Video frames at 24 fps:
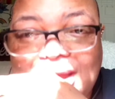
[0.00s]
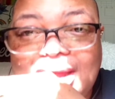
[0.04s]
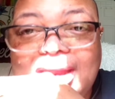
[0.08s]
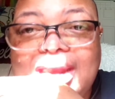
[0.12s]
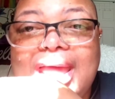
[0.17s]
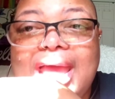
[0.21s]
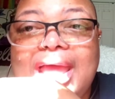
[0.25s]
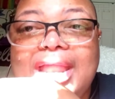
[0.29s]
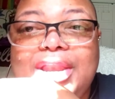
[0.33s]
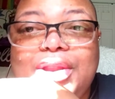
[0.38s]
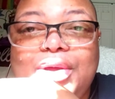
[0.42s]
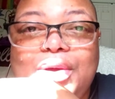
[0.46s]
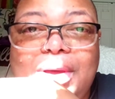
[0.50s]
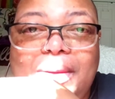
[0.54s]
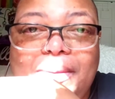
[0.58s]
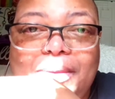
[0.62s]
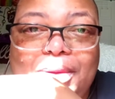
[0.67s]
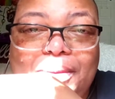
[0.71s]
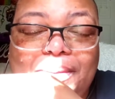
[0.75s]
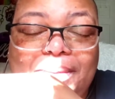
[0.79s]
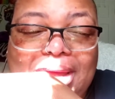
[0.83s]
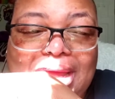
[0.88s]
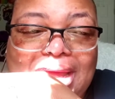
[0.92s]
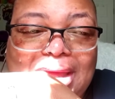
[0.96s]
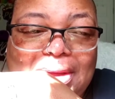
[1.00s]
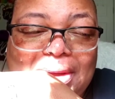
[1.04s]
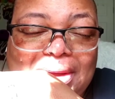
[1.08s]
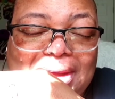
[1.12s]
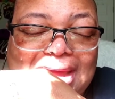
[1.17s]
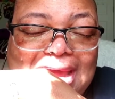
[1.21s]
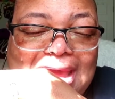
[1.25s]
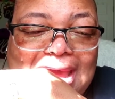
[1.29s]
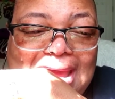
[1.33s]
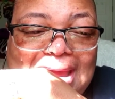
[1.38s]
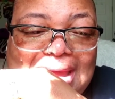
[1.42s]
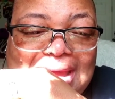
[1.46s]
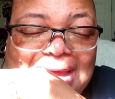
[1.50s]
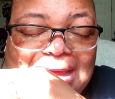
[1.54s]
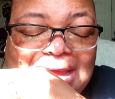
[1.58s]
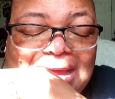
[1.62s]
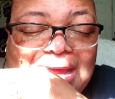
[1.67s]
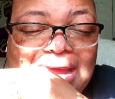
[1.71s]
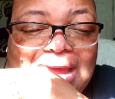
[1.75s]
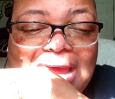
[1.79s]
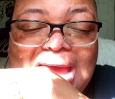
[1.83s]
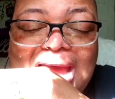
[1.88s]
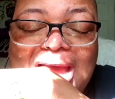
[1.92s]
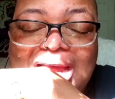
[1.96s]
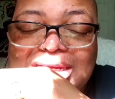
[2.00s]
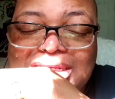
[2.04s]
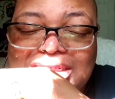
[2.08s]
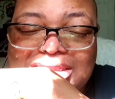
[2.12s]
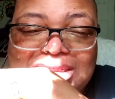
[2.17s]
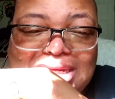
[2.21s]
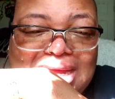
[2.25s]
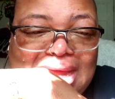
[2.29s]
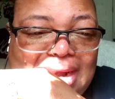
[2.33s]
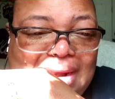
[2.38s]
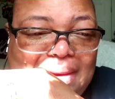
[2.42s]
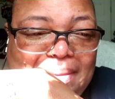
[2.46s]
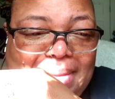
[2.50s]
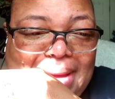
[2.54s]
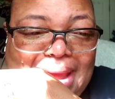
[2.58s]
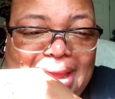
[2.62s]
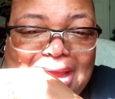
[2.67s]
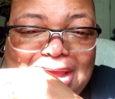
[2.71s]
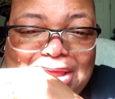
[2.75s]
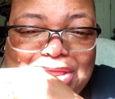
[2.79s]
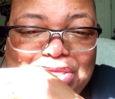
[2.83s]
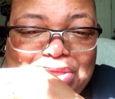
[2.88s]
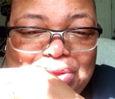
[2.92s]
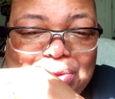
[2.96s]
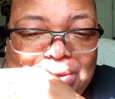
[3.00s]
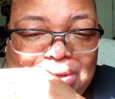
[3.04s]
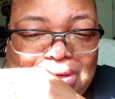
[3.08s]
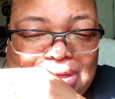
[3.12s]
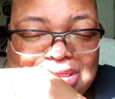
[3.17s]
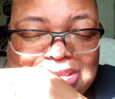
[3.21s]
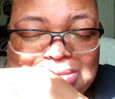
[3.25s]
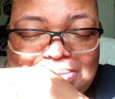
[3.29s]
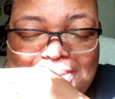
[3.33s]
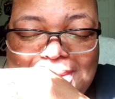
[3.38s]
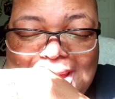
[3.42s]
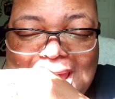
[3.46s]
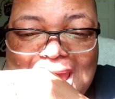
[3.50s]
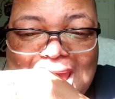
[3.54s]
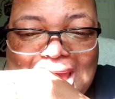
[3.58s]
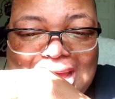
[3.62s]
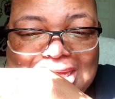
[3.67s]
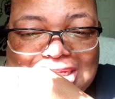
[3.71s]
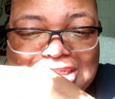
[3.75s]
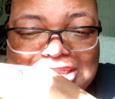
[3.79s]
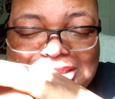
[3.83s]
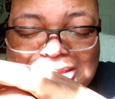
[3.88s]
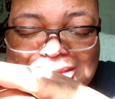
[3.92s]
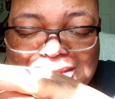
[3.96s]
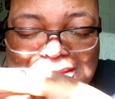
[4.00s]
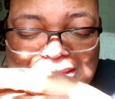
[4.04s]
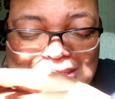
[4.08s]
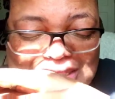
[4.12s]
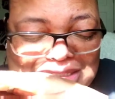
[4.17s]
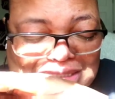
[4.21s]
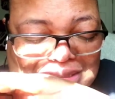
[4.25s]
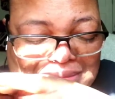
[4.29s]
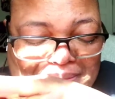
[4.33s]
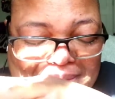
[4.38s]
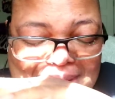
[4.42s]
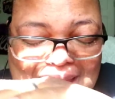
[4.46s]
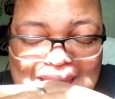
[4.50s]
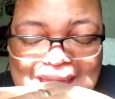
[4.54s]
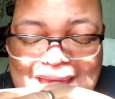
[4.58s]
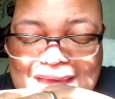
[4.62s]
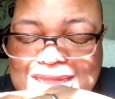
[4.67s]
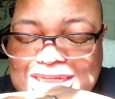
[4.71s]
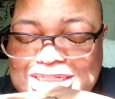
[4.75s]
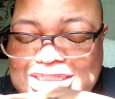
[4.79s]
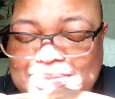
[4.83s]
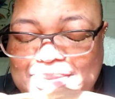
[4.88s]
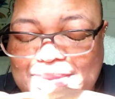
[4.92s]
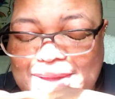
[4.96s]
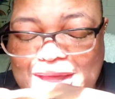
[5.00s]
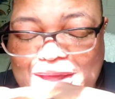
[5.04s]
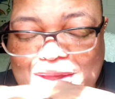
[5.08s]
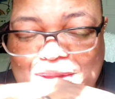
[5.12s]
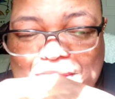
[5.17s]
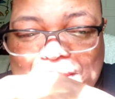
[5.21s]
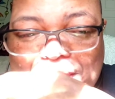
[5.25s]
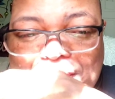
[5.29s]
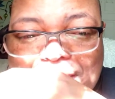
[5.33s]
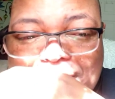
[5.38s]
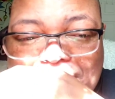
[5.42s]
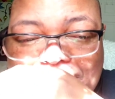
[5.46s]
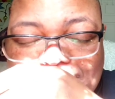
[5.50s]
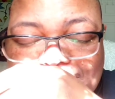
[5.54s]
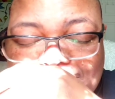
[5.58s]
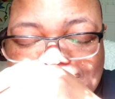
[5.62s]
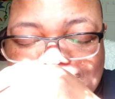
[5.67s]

And I know I'm going to be okay. I just got to make it through this bad spell.